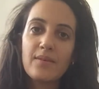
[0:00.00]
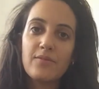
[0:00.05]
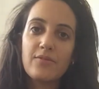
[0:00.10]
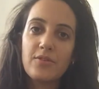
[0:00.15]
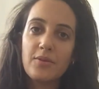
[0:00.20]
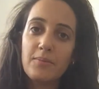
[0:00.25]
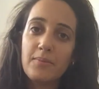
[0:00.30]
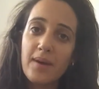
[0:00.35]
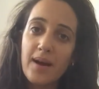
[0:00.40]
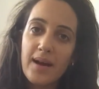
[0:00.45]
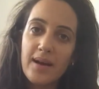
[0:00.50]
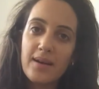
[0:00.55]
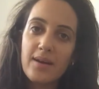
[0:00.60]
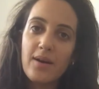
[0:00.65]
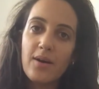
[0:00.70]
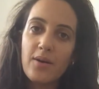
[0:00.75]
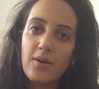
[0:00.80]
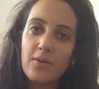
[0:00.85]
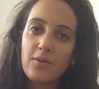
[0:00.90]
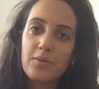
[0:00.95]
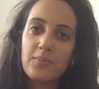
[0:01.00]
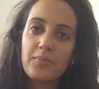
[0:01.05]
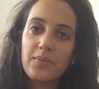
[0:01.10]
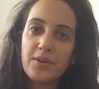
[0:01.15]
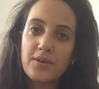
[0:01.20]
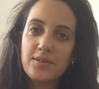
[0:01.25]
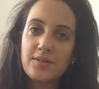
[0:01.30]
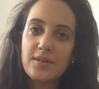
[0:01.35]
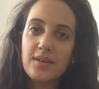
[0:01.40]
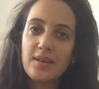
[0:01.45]
From my own
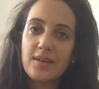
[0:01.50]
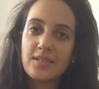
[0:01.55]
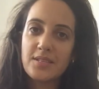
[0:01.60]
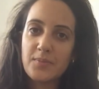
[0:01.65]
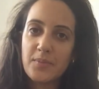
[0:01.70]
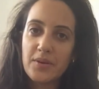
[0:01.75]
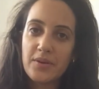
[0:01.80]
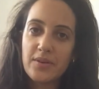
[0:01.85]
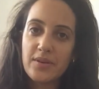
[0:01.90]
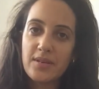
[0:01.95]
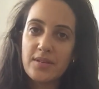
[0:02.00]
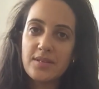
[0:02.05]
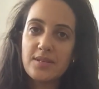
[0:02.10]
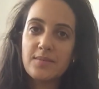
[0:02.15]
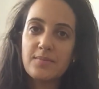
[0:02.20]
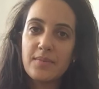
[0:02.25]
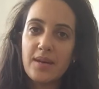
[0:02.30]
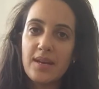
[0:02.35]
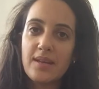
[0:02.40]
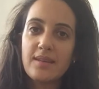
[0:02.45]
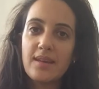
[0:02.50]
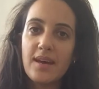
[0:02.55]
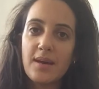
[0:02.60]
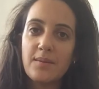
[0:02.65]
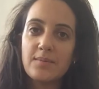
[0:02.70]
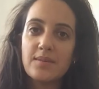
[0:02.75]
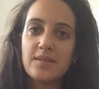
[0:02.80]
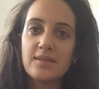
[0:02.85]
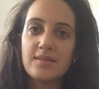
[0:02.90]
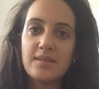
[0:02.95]
personal experience, many
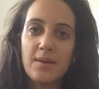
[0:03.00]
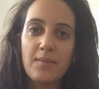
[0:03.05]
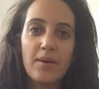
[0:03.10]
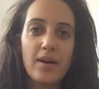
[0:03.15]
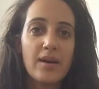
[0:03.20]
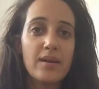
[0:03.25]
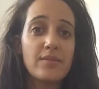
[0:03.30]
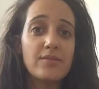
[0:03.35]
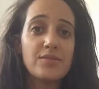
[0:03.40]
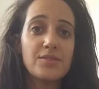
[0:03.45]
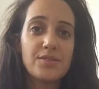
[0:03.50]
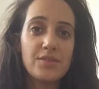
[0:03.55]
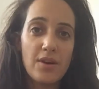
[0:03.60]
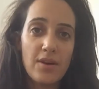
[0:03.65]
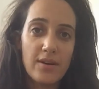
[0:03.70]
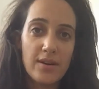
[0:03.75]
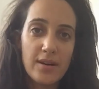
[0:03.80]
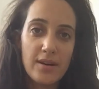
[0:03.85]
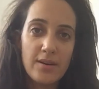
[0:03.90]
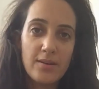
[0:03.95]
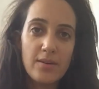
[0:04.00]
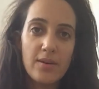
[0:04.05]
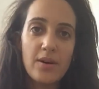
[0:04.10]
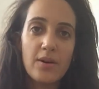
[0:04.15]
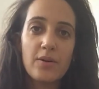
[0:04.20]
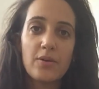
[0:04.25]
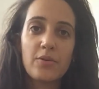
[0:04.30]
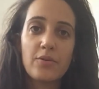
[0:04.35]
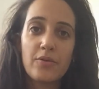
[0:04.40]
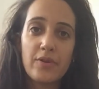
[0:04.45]
times it's some kind of sorrow
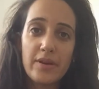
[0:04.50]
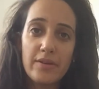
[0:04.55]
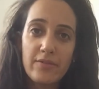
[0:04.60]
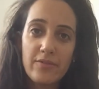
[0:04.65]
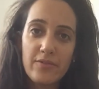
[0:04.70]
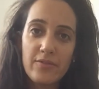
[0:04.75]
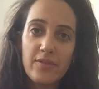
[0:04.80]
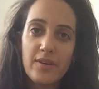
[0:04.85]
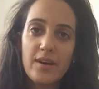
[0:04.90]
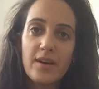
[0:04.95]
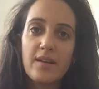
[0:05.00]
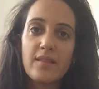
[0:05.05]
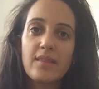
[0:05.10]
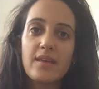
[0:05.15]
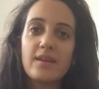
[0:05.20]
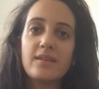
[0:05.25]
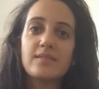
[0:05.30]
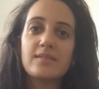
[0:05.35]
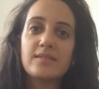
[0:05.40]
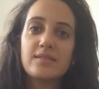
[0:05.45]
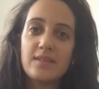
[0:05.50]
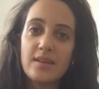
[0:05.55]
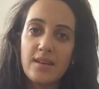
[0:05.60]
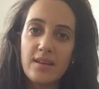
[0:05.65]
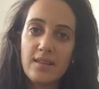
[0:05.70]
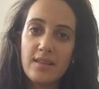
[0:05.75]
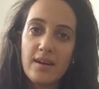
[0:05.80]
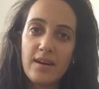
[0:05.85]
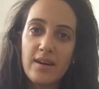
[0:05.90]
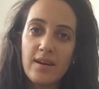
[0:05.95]
or grief that is
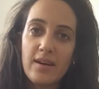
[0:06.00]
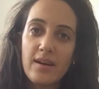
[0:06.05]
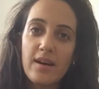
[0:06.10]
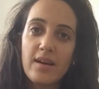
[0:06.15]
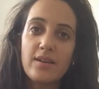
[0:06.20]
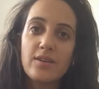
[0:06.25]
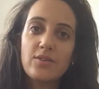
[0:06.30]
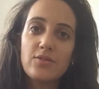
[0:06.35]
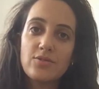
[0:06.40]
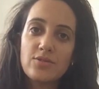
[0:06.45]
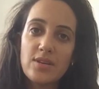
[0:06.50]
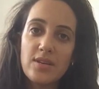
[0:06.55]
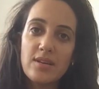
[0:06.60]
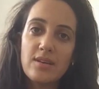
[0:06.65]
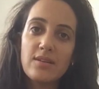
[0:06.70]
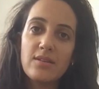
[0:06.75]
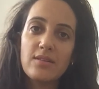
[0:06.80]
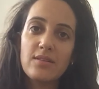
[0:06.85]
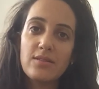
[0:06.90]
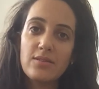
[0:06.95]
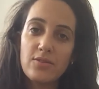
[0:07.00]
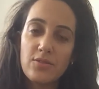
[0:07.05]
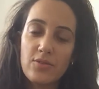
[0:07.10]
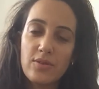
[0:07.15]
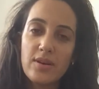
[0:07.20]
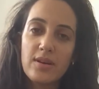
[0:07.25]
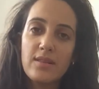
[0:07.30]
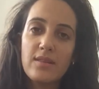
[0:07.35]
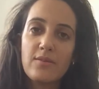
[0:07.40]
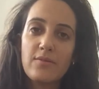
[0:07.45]
sitting there, and usually
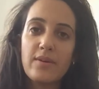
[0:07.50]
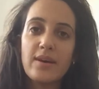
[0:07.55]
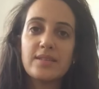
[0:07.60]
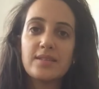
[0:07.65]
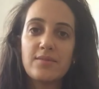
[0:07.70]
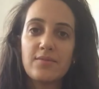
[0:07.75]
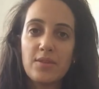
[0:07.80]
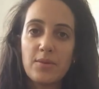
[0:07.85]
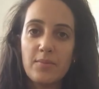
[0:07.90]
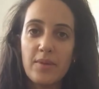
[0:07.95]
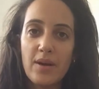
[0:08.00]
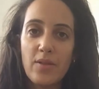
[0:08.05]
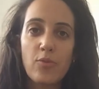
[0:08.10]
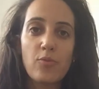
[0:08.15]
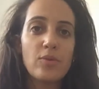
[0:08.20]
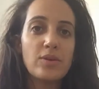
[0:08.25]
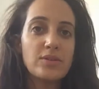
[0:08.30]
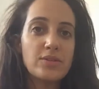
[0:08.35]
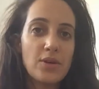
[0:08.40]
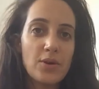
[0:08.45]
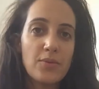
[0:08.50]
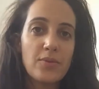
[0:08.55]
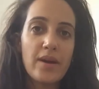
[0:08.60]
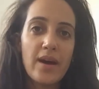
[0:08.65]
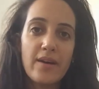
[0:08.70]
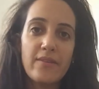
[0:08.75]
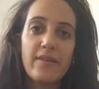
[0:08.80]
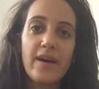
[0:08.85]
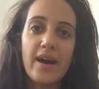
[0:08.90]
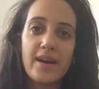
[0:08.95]
during the rest of the month we don't
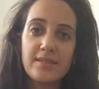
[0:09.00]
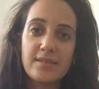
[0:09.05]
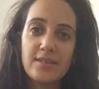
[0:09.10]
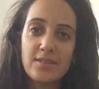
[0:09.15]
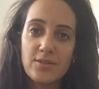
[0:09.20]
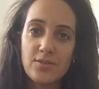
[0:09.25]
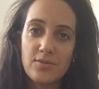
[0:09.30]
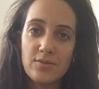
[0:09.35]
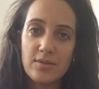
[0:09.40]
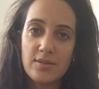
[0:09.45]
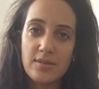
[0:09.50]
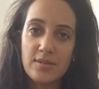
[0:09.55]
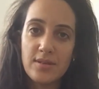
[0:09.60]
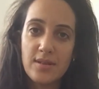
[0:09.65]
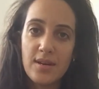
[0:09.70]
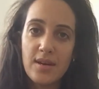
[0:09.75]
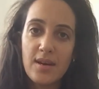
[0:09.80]
have access to it.